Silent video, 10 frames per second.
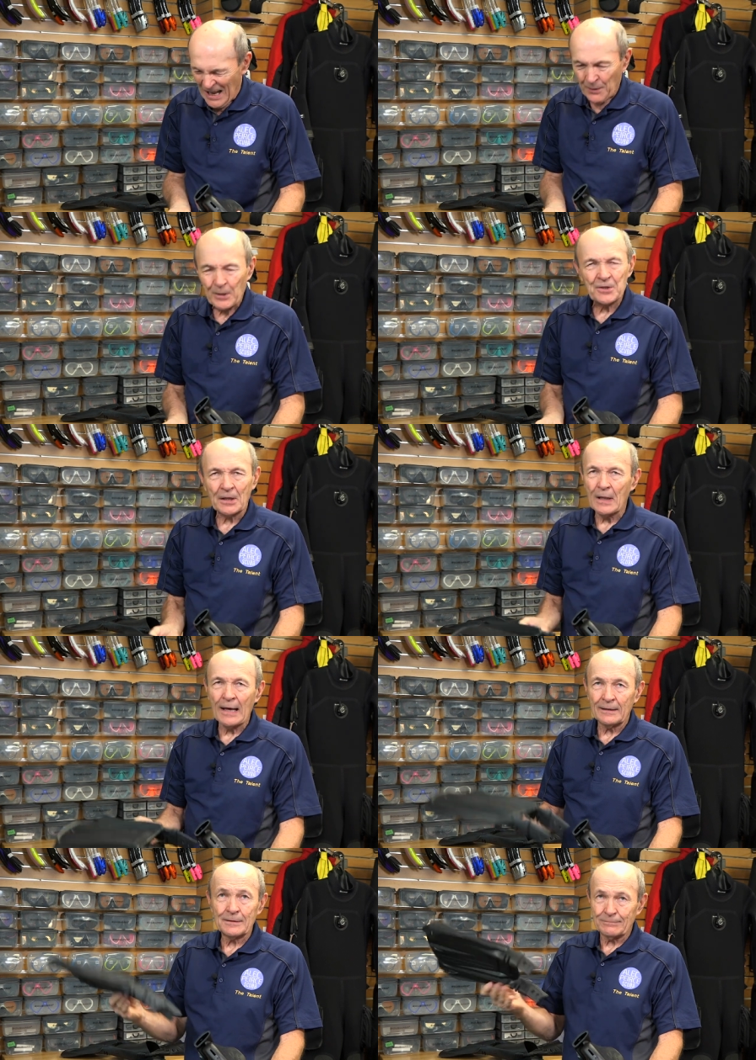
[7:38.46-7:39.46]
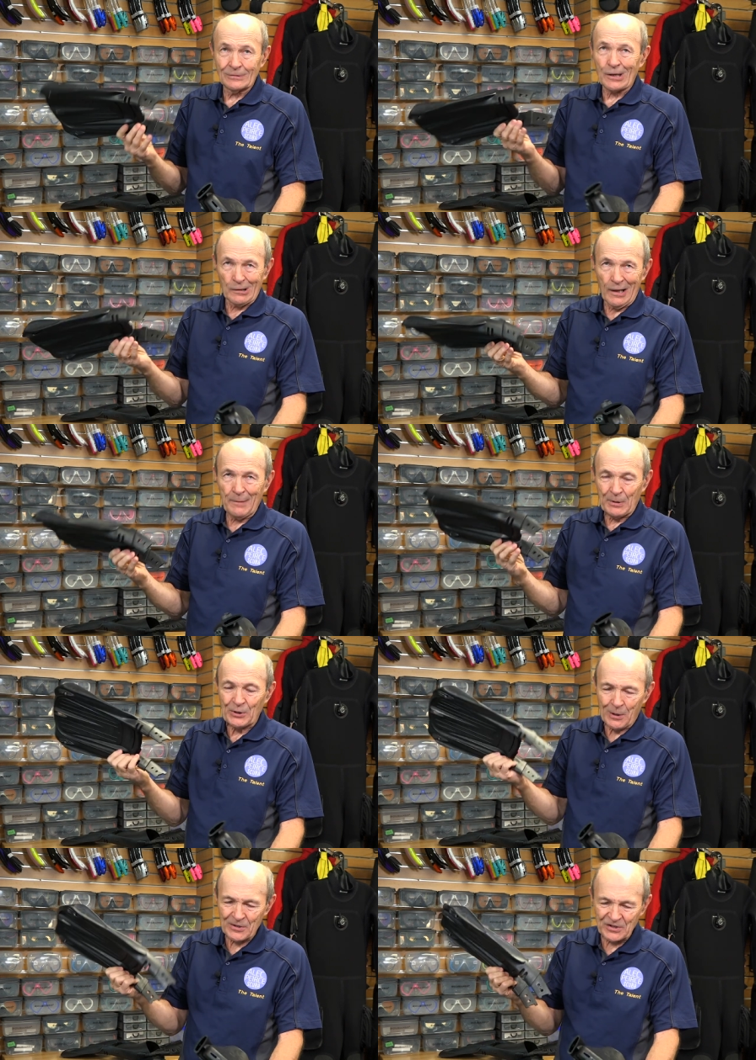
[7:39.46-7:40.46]
There's a lot, not a lot, but
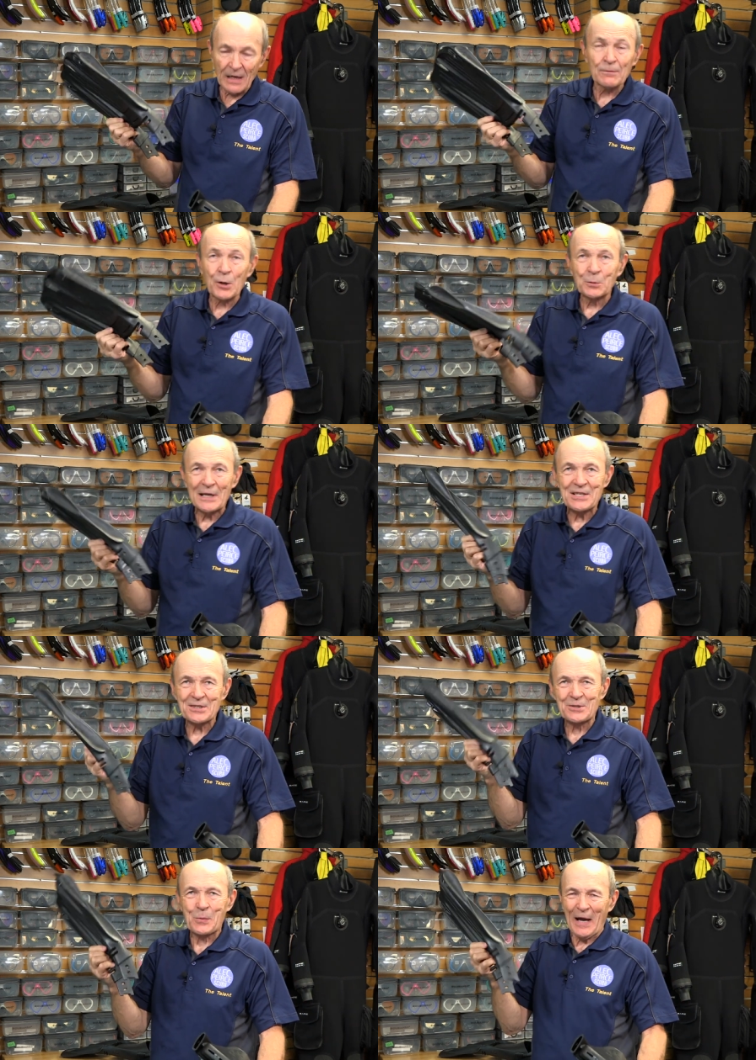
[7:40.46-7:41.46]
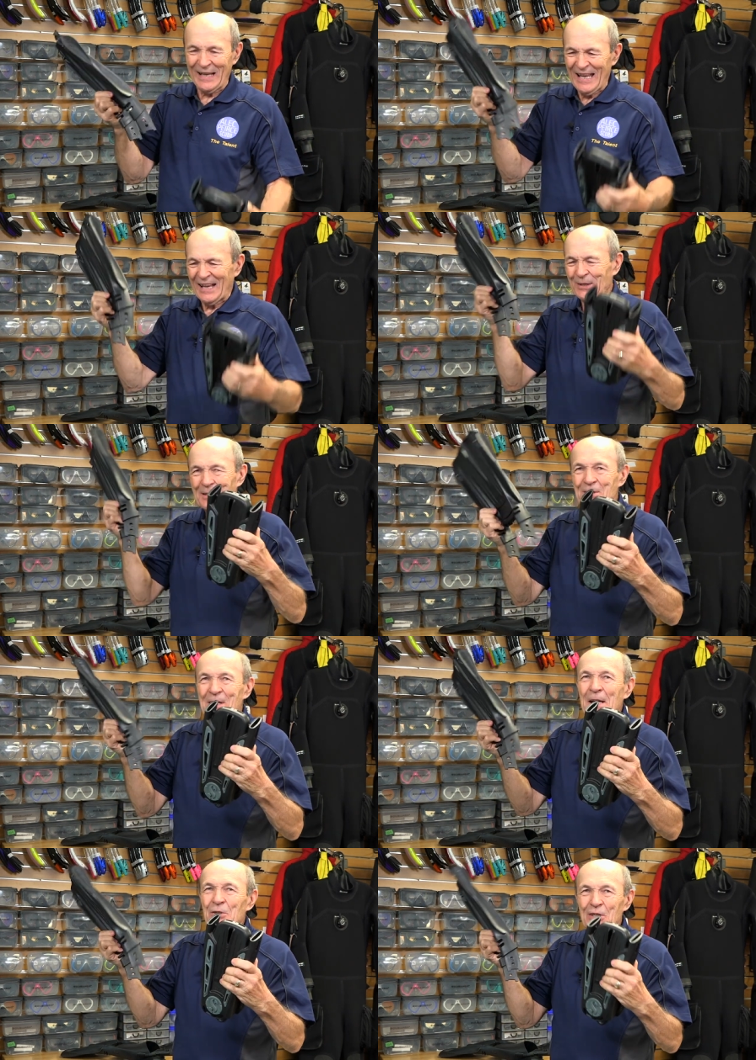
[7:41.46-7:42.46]
there are several reasons why this
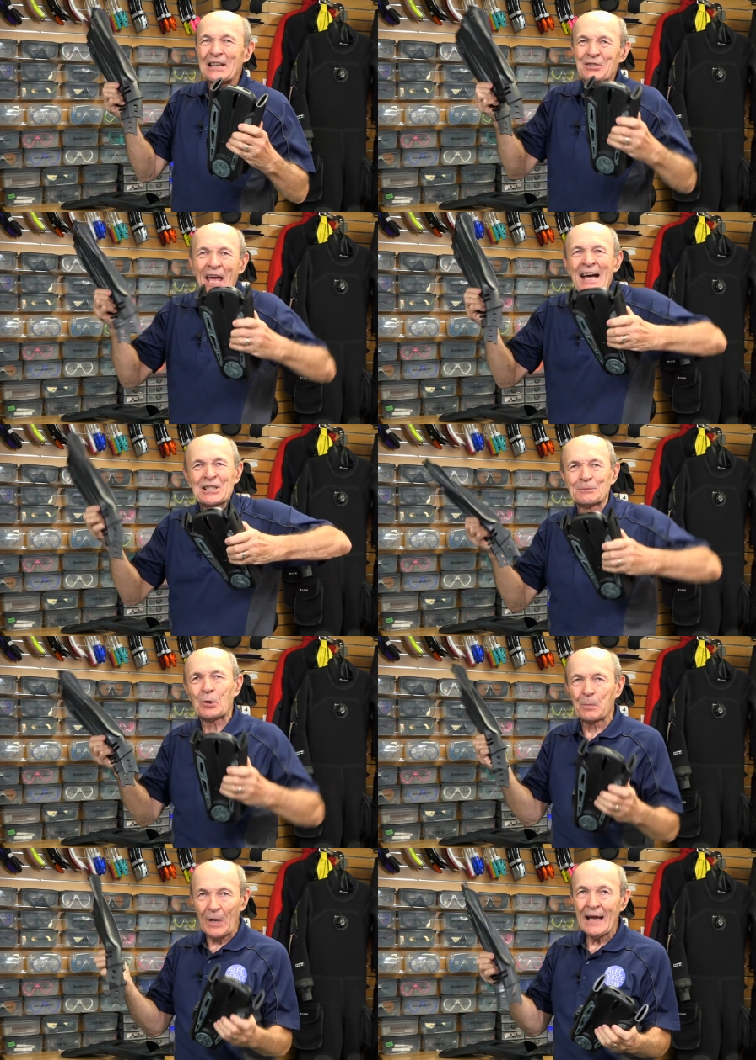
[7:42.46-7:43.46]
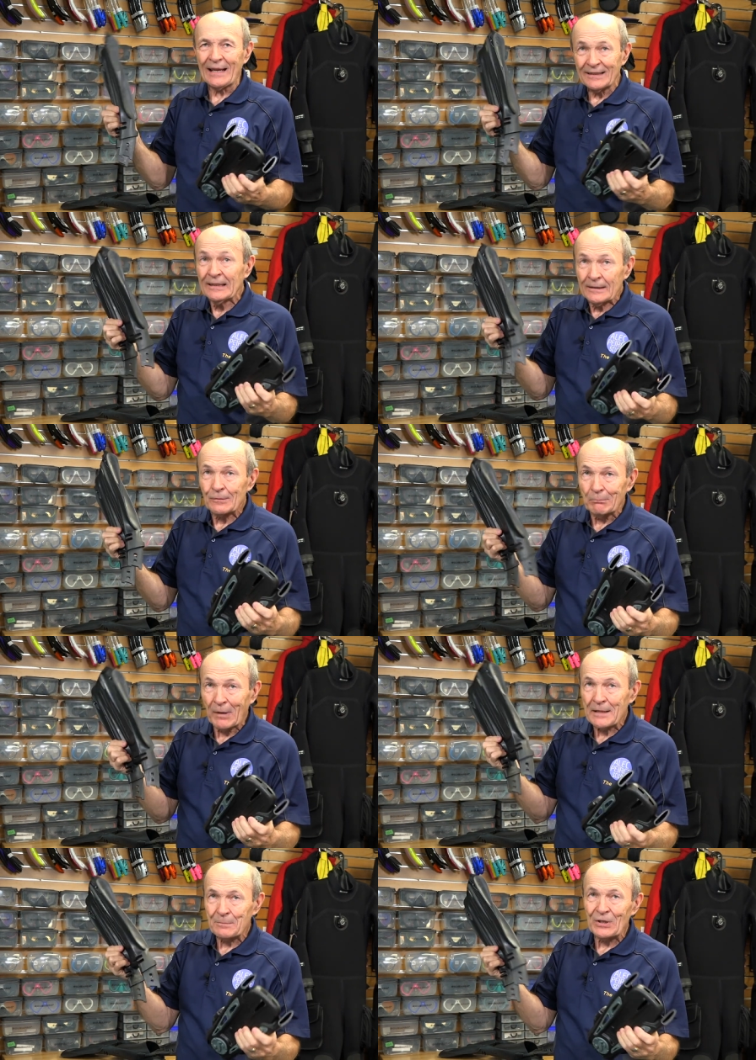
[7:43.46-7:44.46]
detachable blade
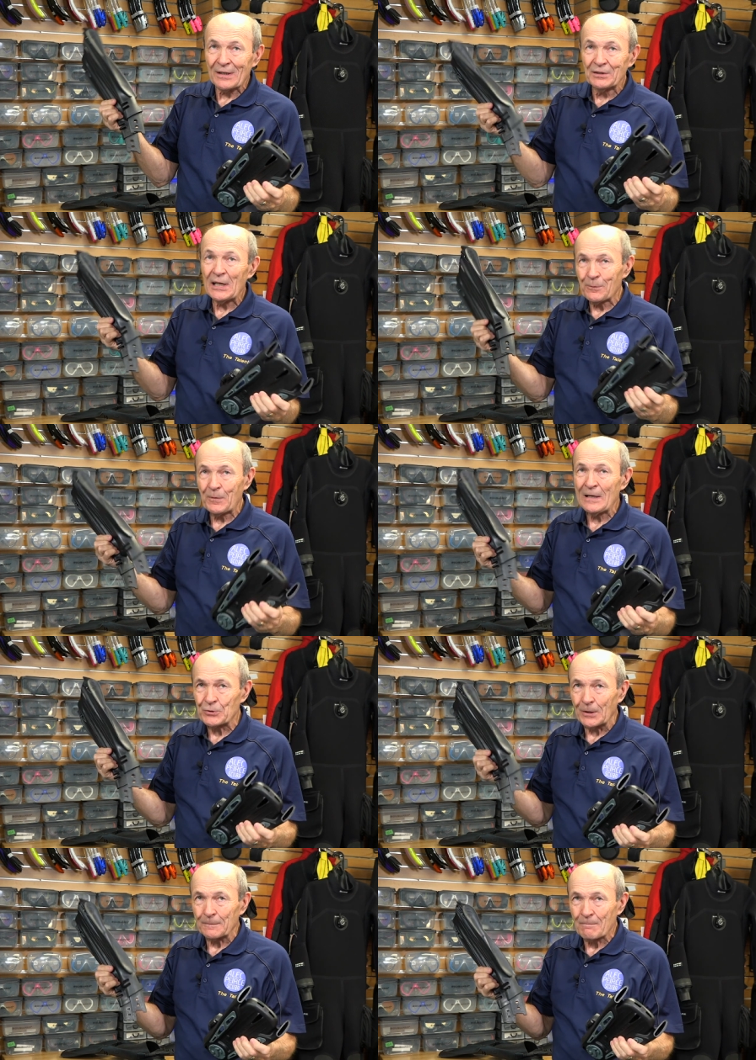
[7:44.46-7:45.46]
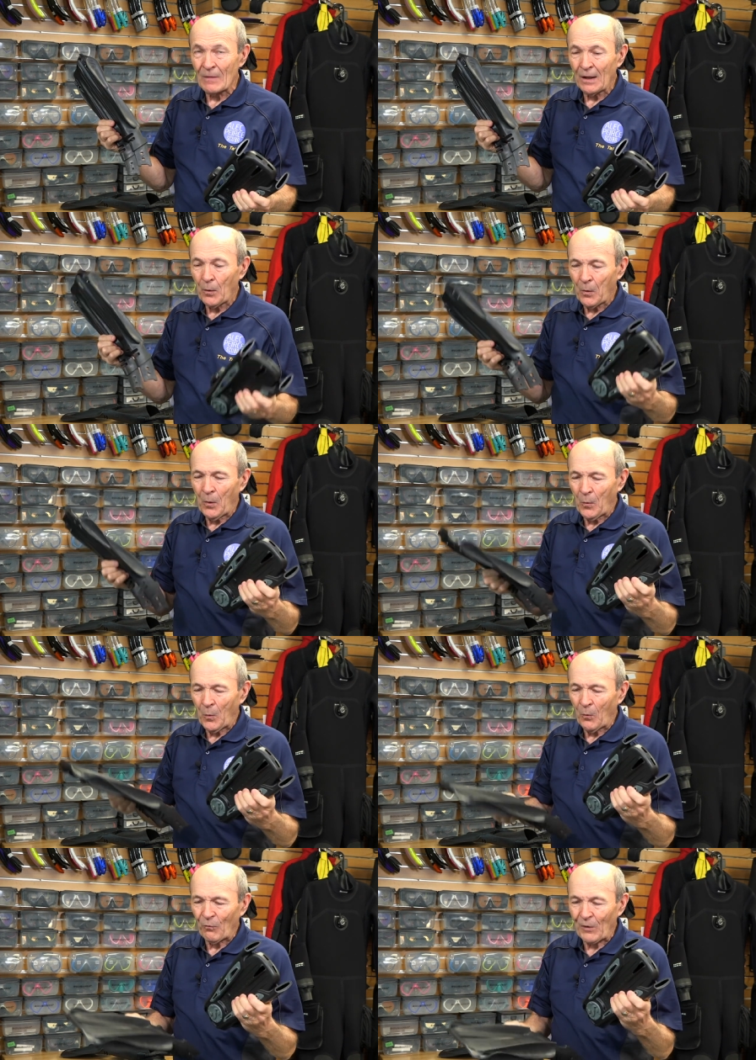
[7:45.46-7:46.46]
might be a neat feature.
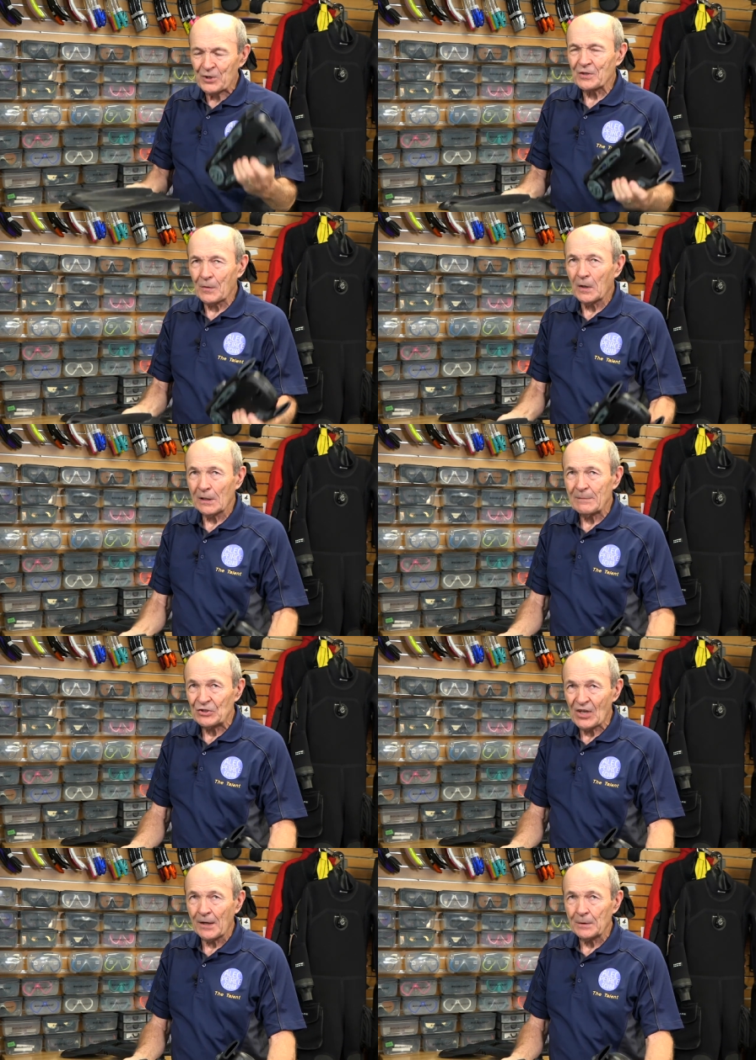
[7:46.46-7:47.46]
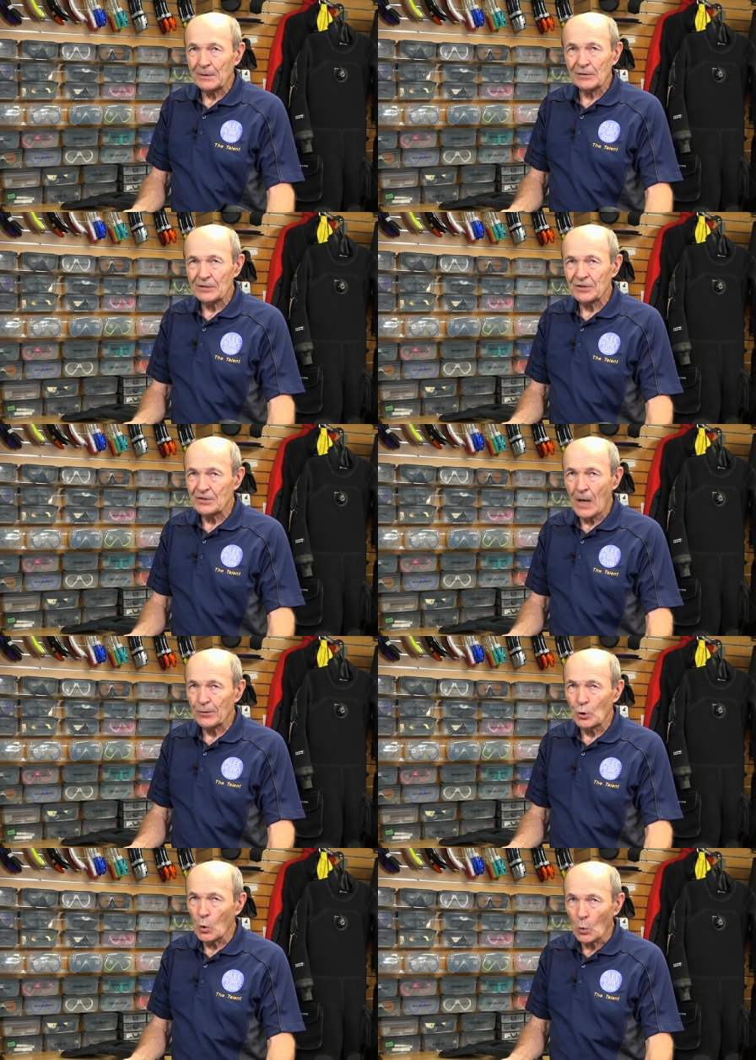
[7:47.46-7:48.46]
First of all, let me tell you that this is
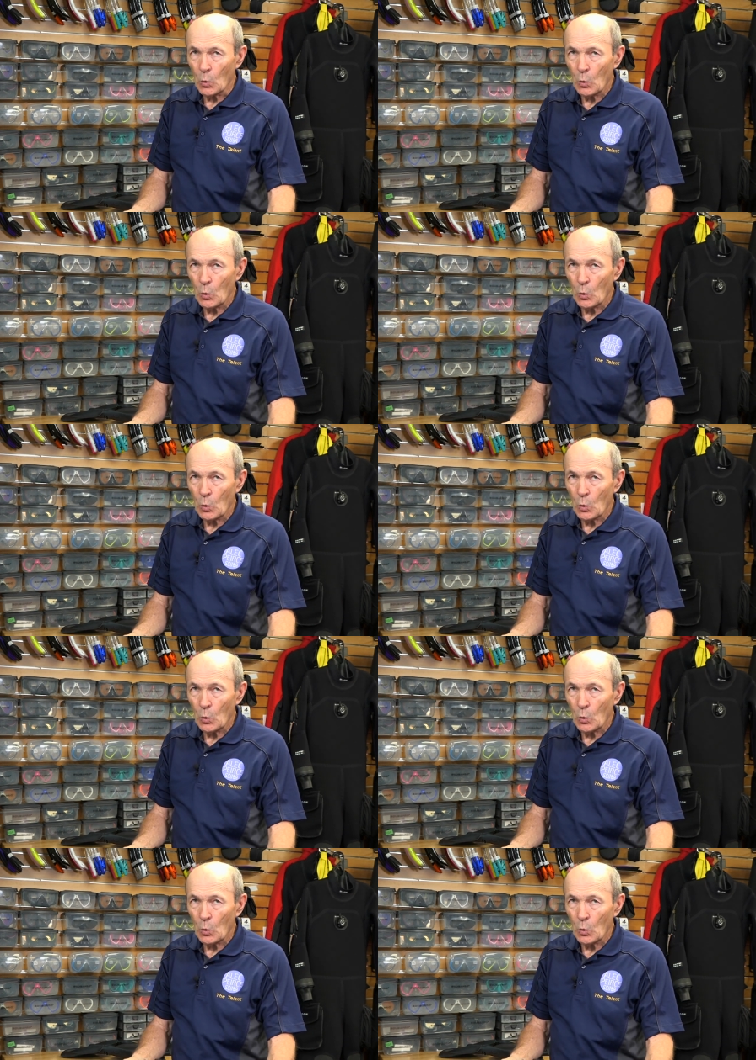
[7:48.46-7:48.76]
not new.